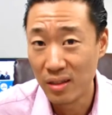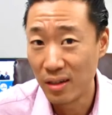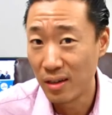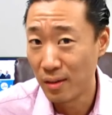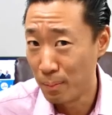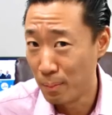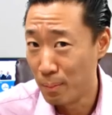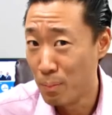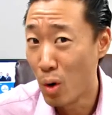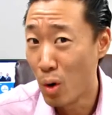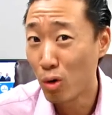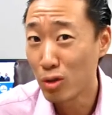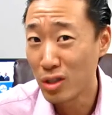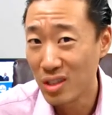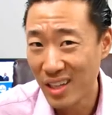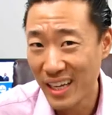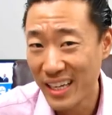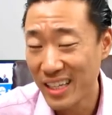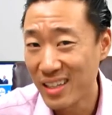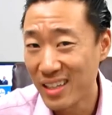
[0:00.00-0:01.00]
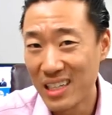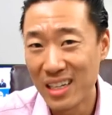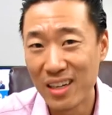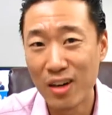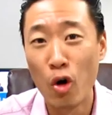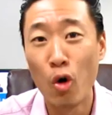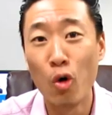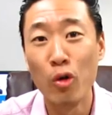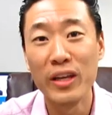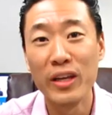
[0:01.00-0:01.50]
they're most likely
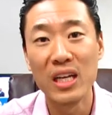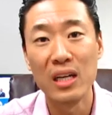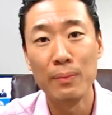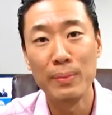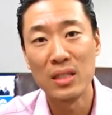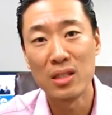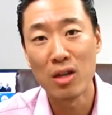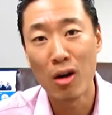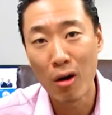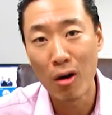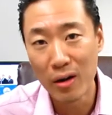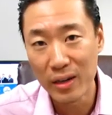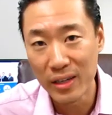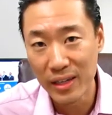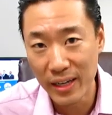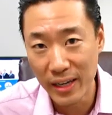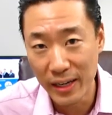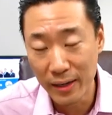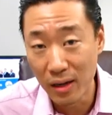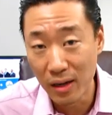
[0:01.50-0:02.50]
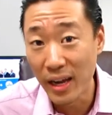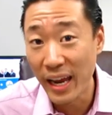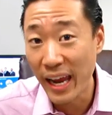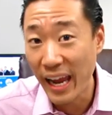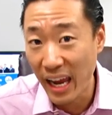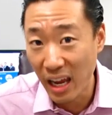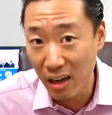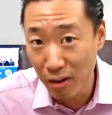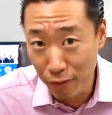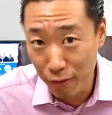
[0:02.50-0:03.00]
they're only going to be targeting a
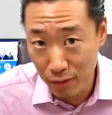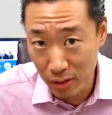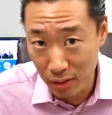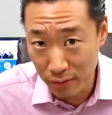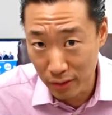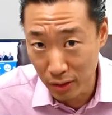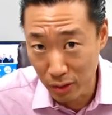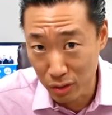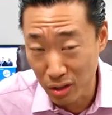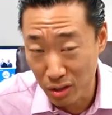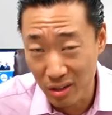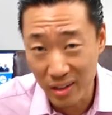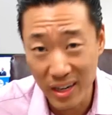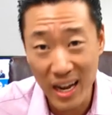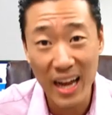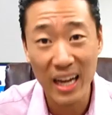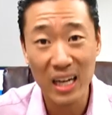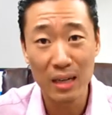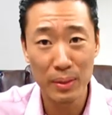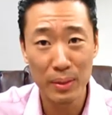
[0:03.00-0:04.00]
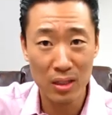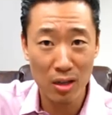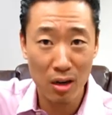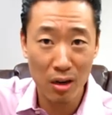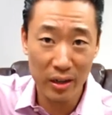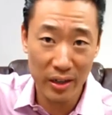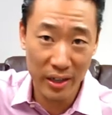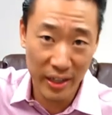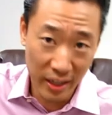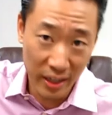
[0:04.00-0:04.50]
handful of those they're not going to be
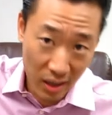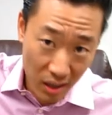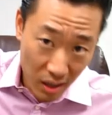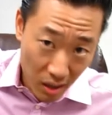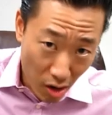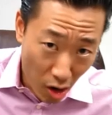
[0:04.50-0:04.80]
targeting